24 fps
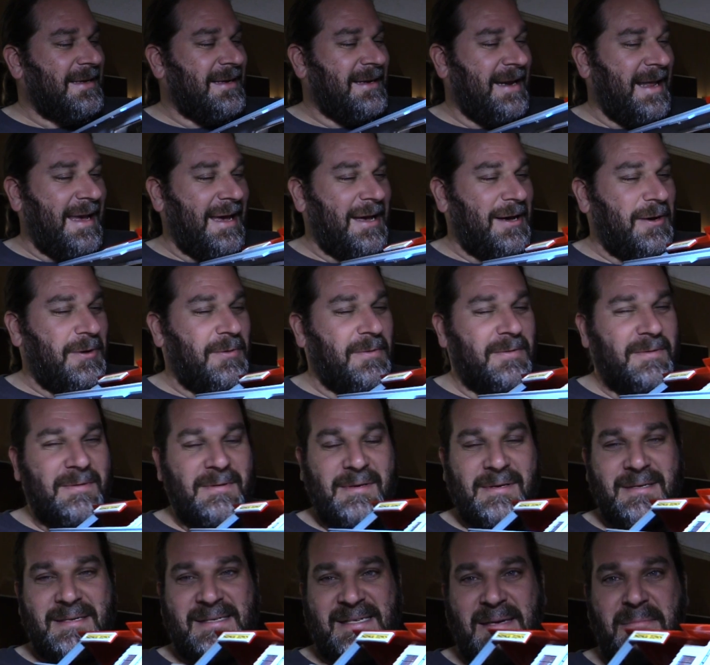Now,
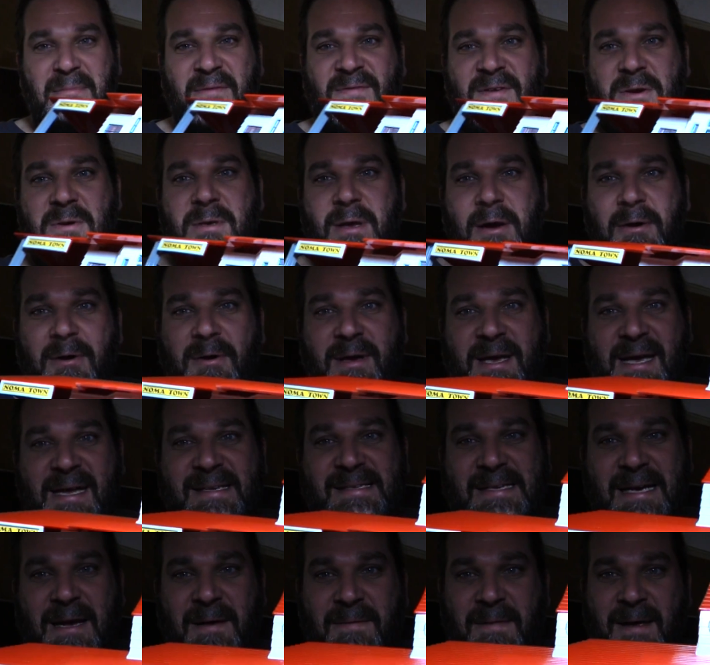some of you younger
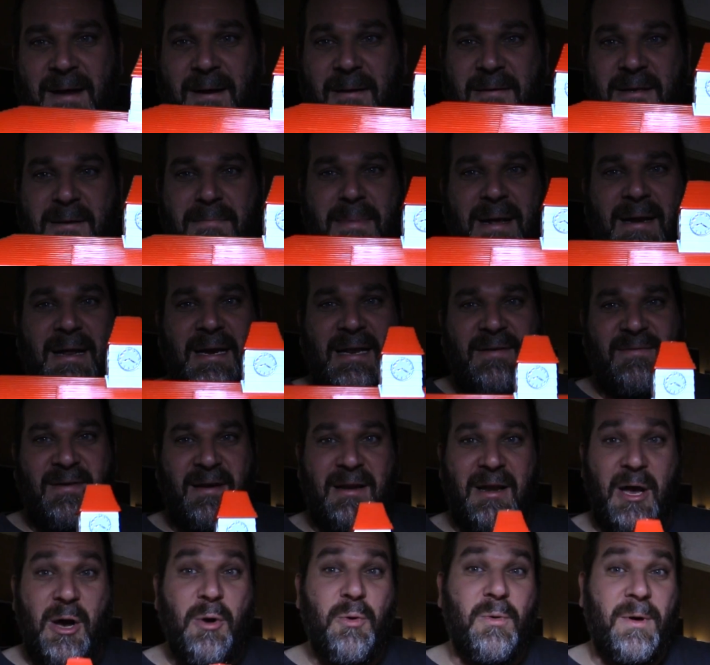kids out there, you may not
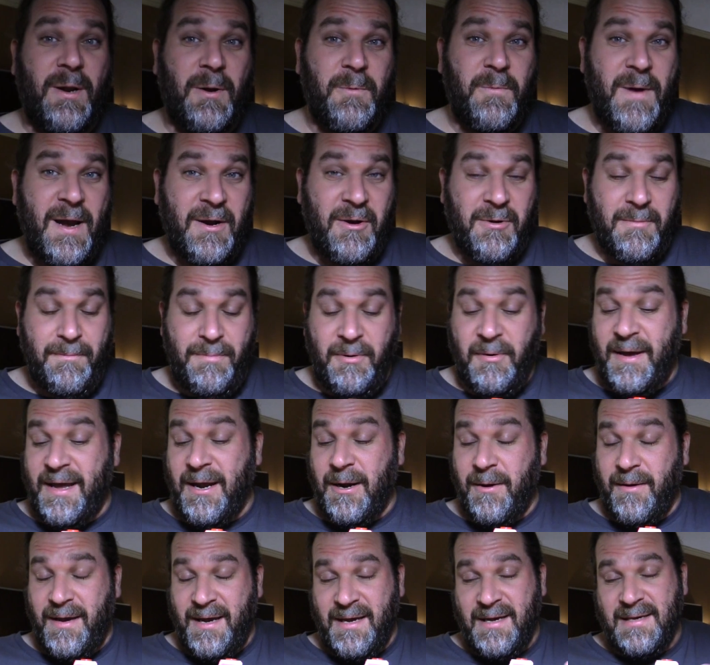even know what a record
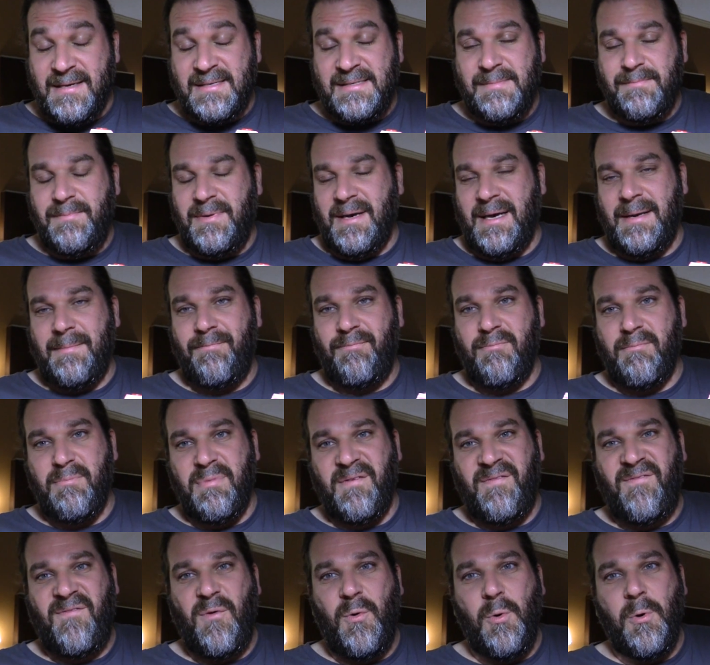player is, but
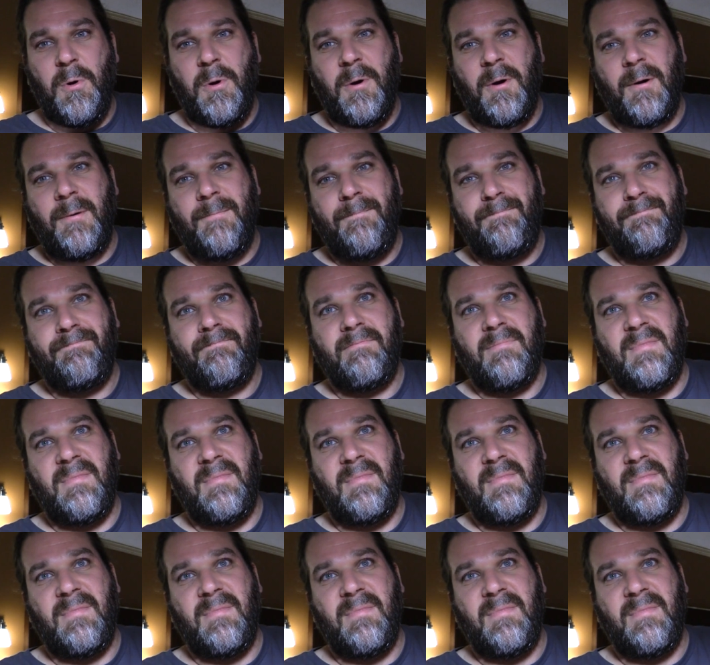before